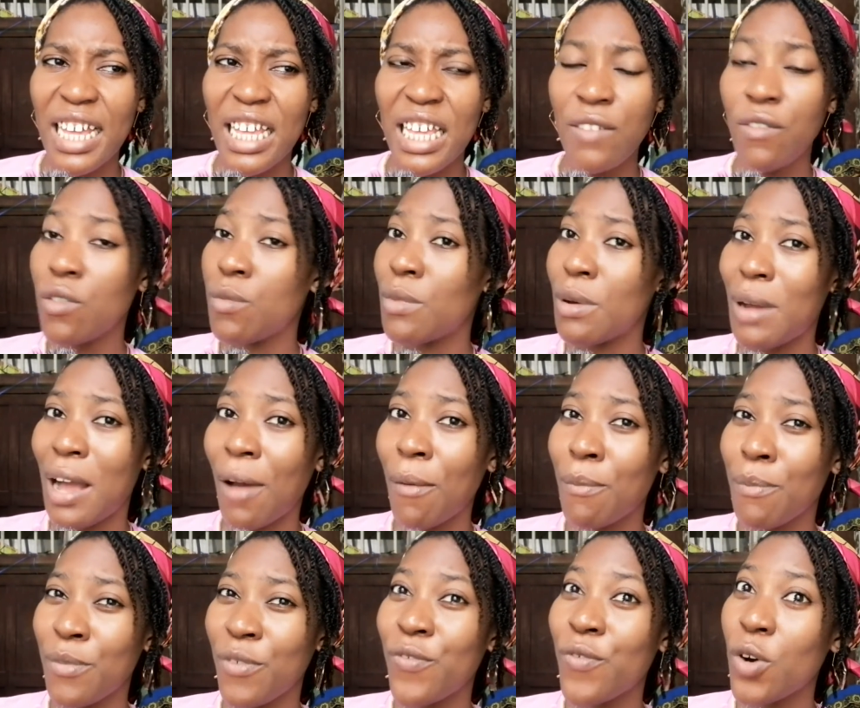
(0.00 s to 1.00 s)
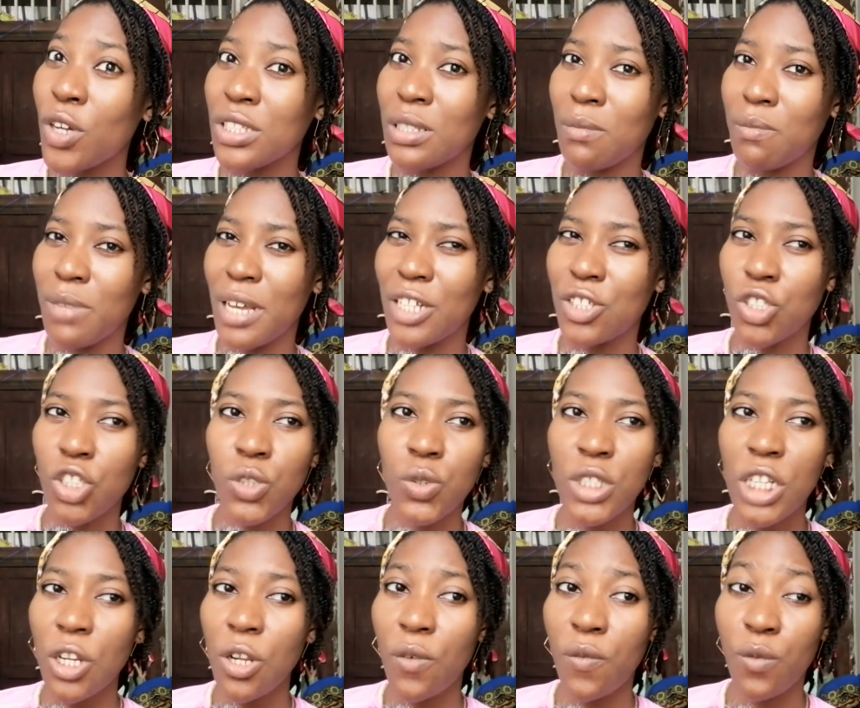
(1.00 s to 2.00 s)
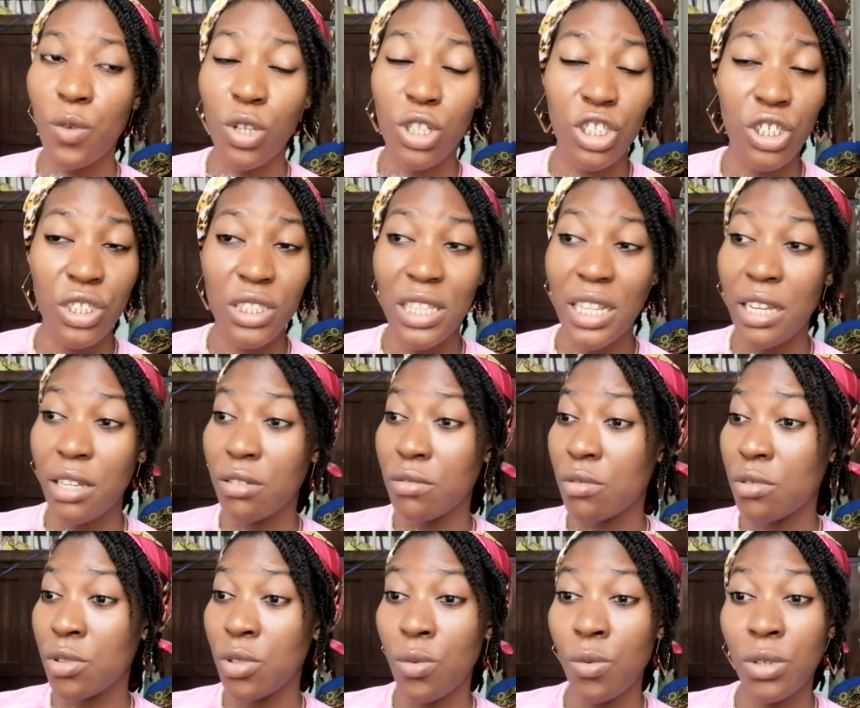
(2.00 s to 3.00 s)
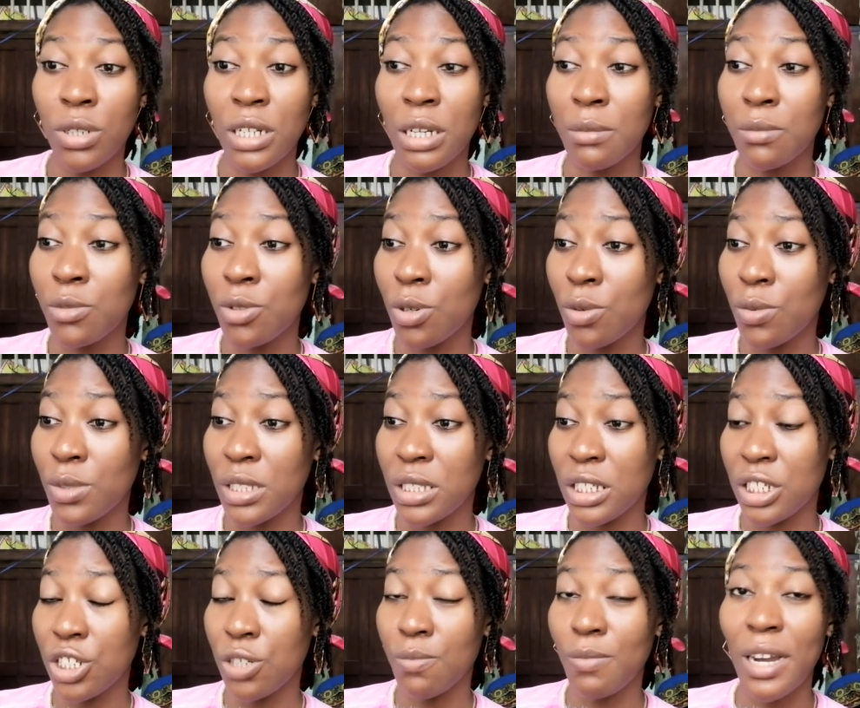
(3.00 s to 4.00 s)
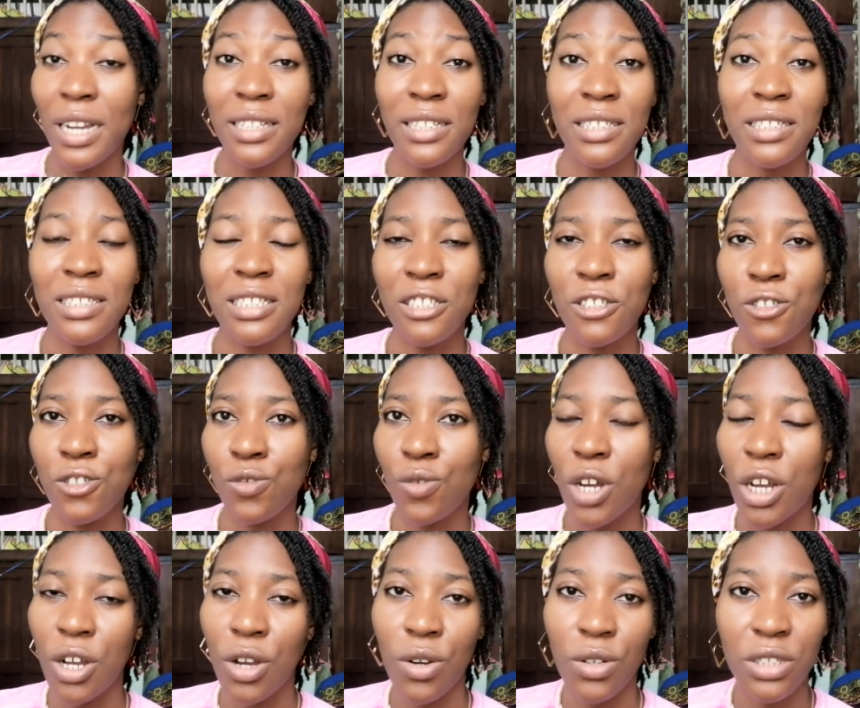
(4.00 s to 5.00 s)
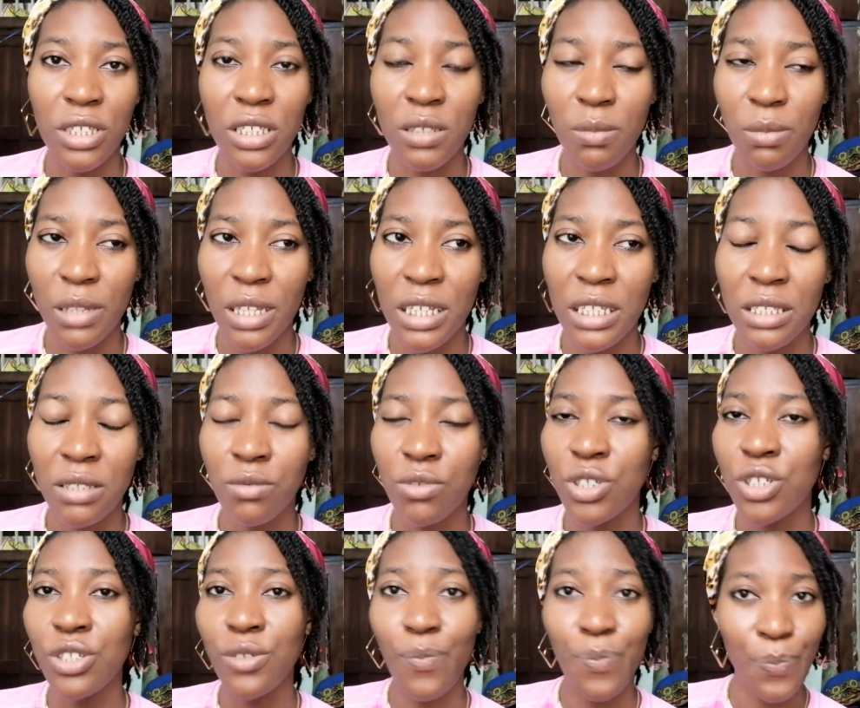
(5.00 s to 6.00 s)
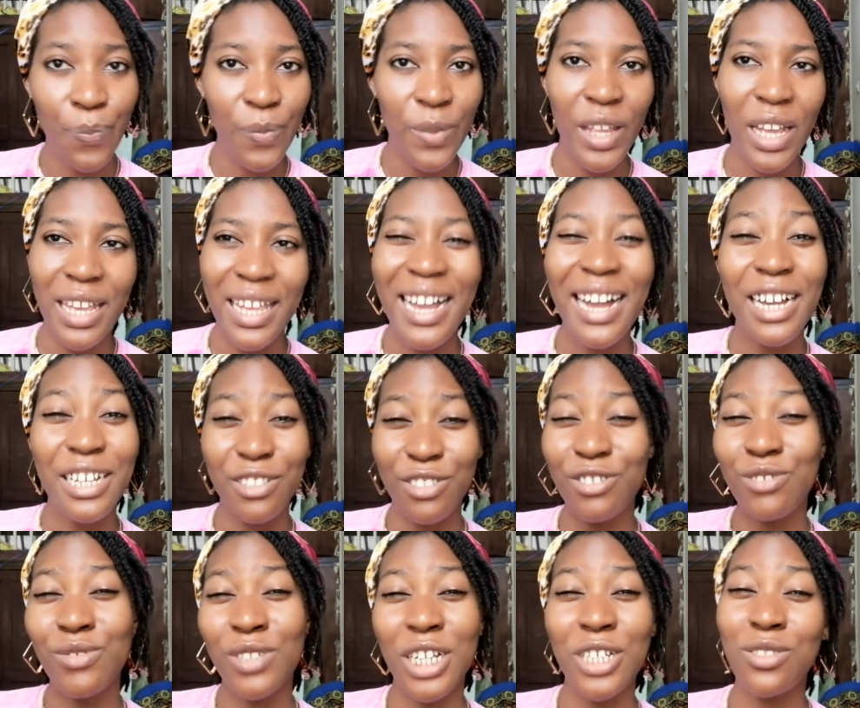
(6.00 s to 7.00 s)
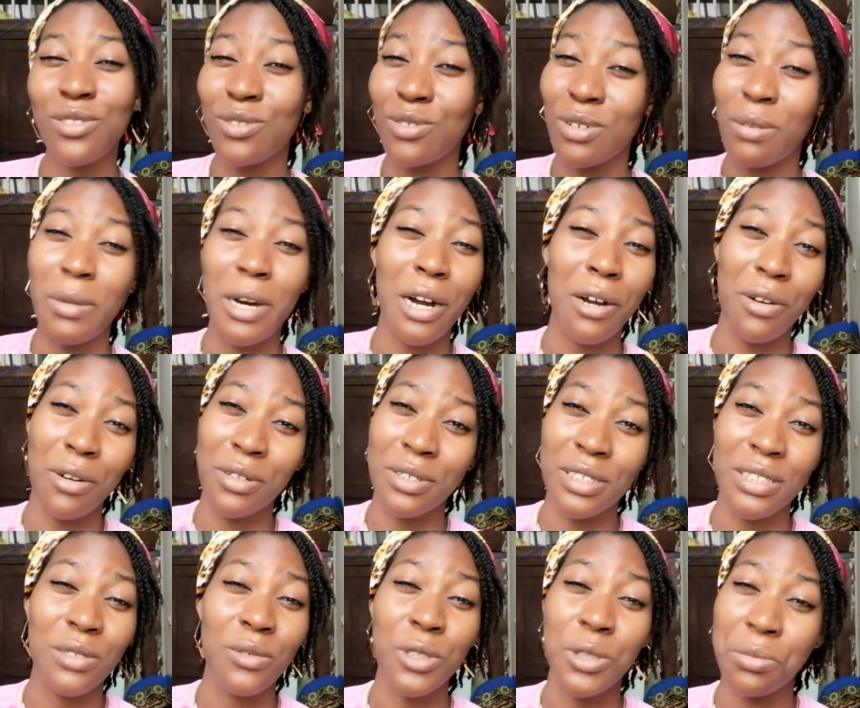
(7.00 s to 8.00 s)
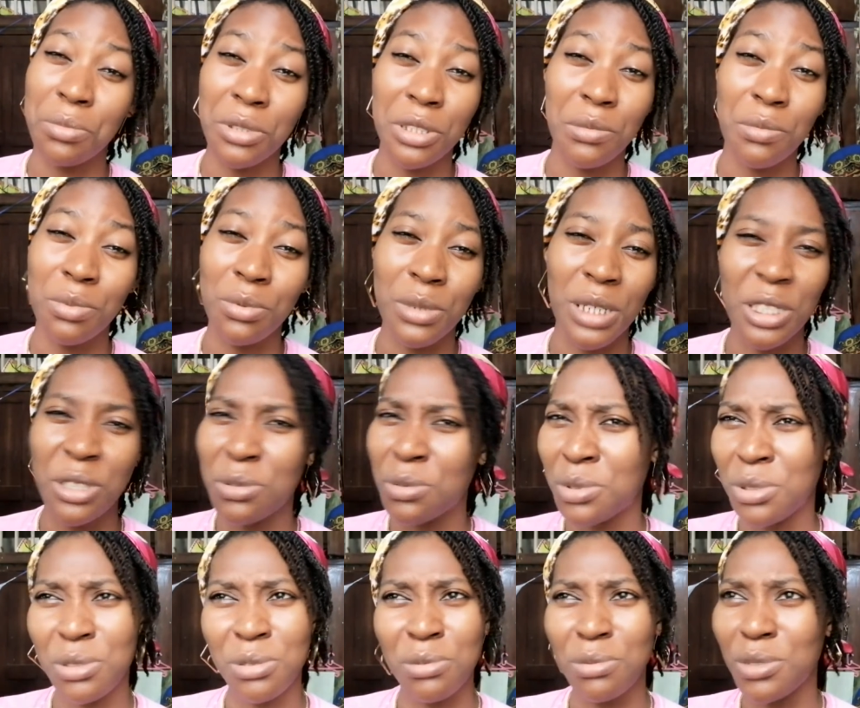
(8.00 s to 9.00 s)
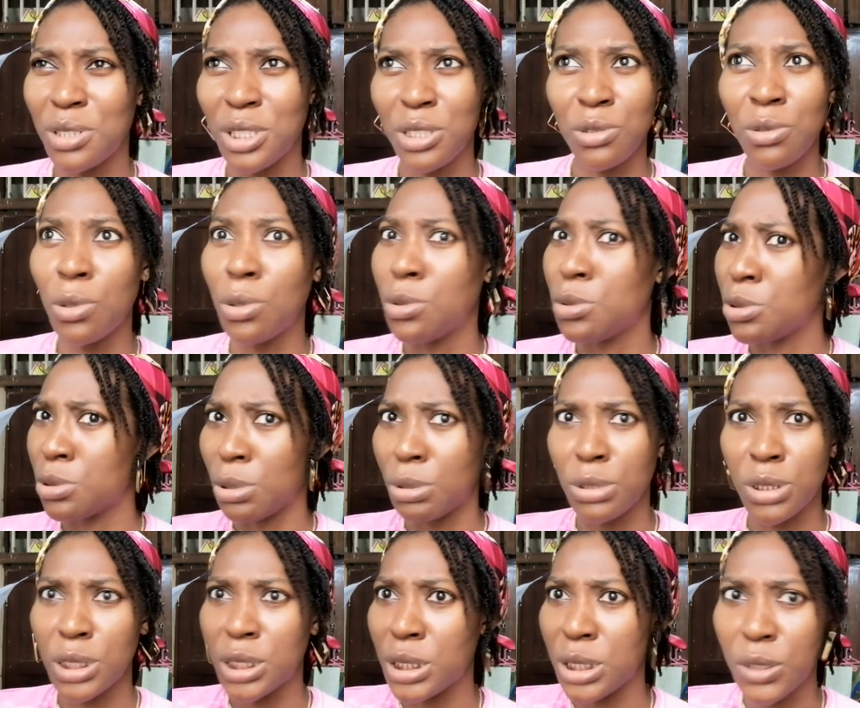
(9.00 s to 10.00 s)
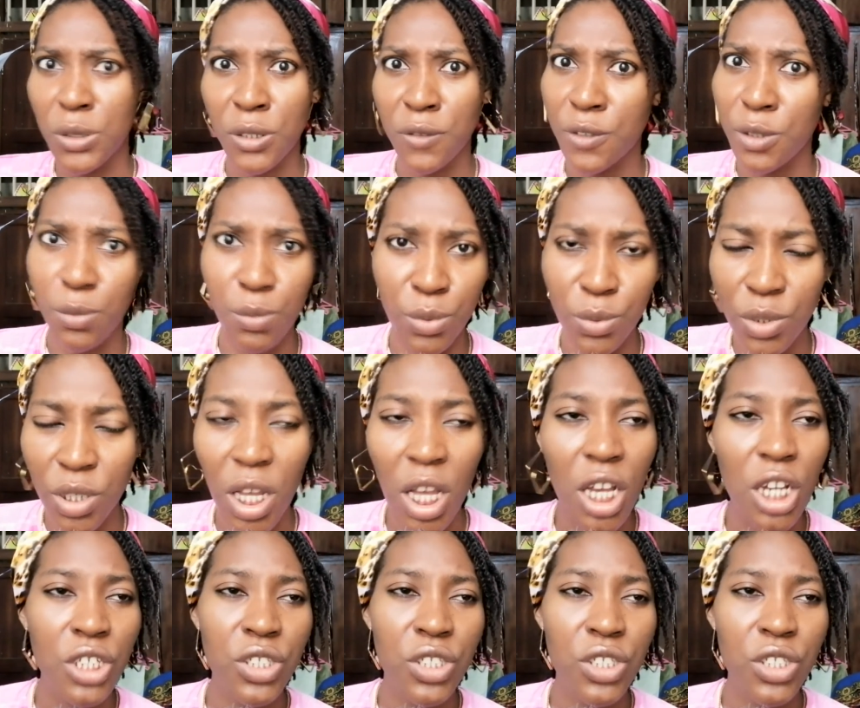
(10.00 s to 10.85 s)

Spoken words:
even out before the bed. So it was kind of lost, just like, you know what, I'm done with it. She packed the things to her cousin's place, which, yeah, you get to know about her cousins when you read the book. I don't want to really go into all the details of the book.